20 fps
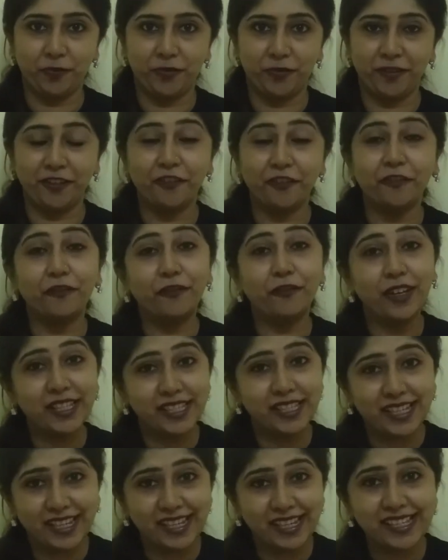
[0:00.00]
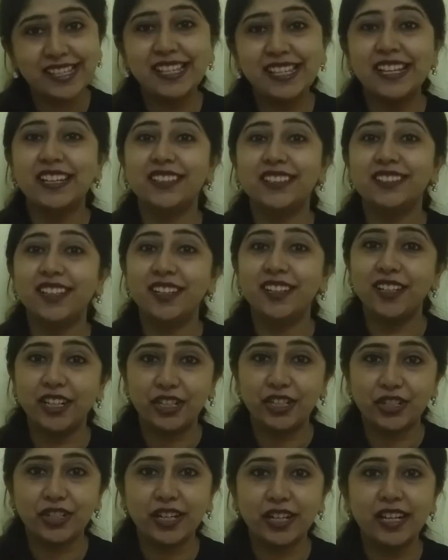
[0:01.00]
which is the
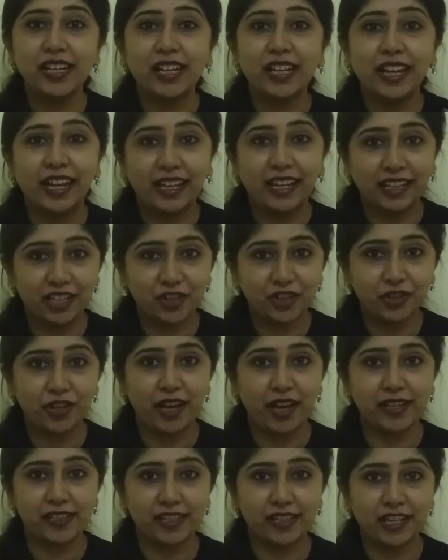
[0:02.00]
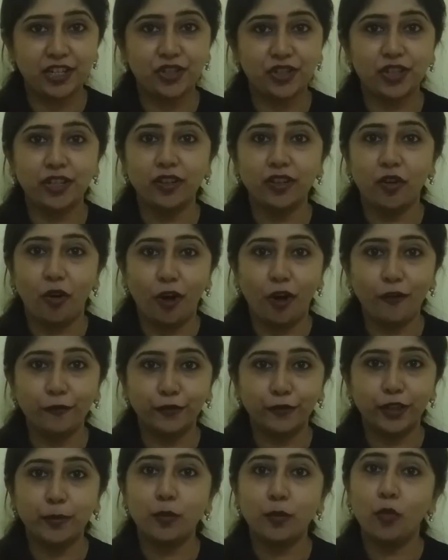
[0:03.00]
literal English translation of the
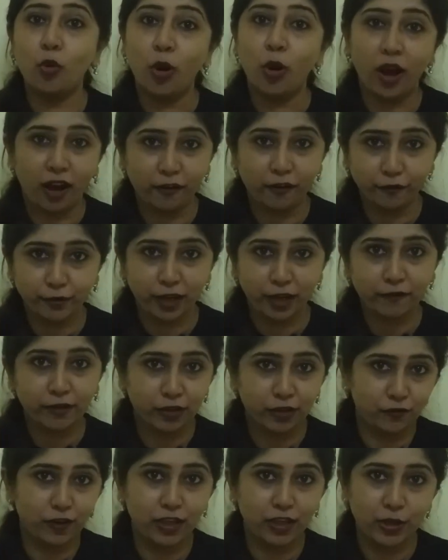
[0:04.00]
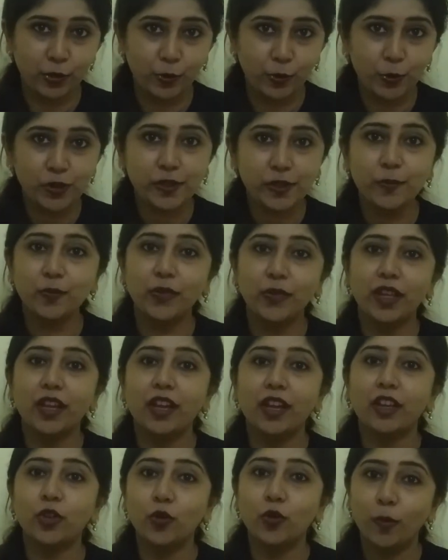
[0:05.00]
muhavra which we use,
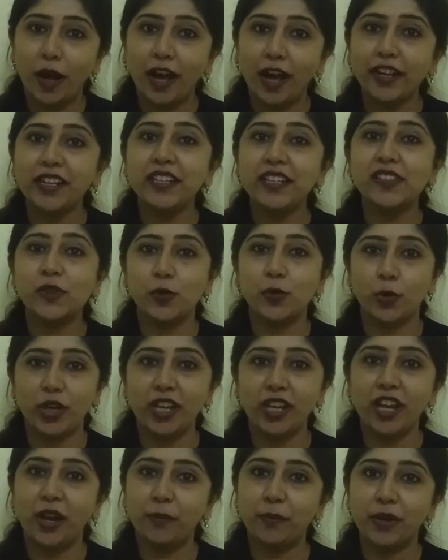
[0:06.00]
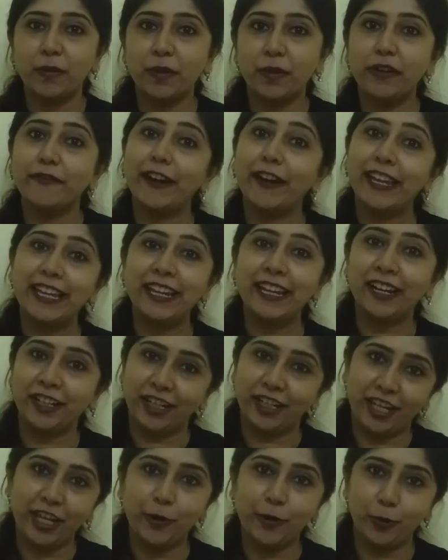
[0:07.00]
Tumhari sui abhi bhi wahi
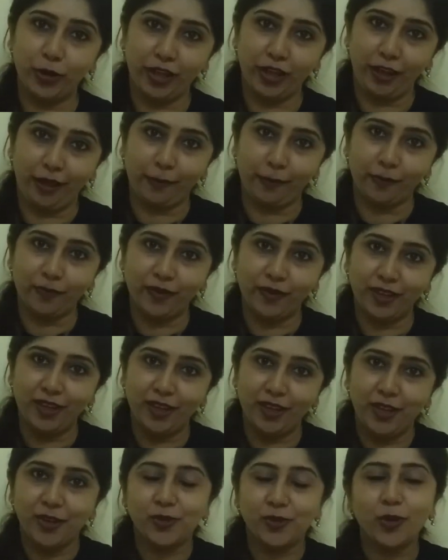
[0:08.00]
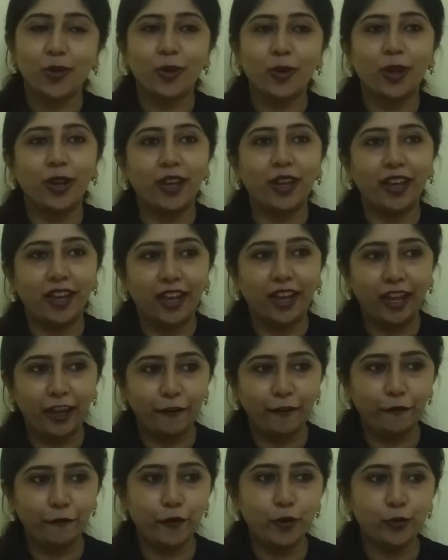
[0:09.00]
atki hui hai. So if
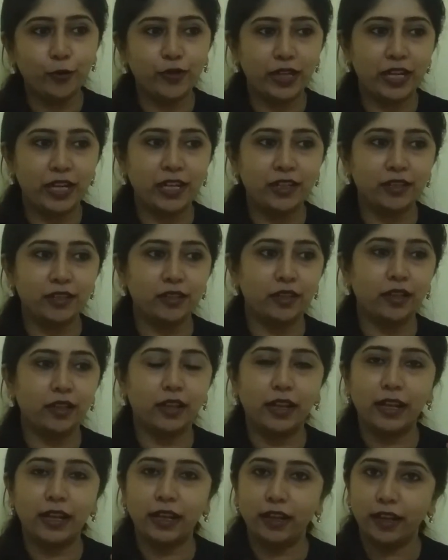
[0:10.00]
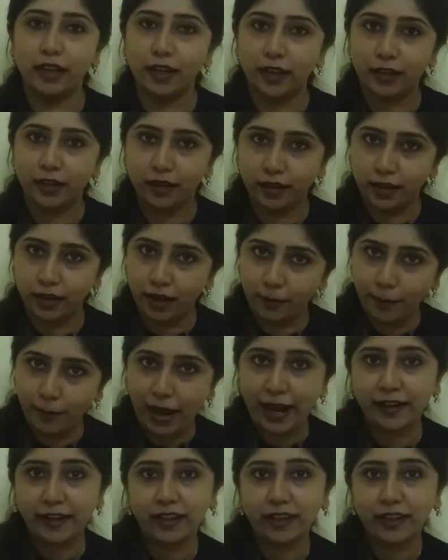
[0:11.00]
you read American